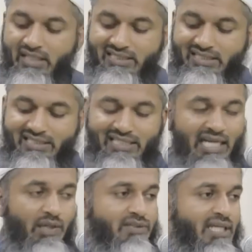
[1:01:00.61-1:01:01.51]
This is
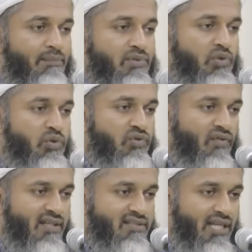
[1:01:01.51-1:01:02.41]
exactly what's happened to
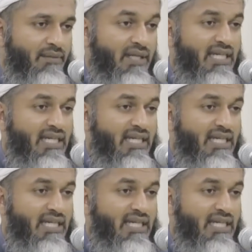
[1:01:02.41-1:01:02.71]
Yusuf alayhi salam.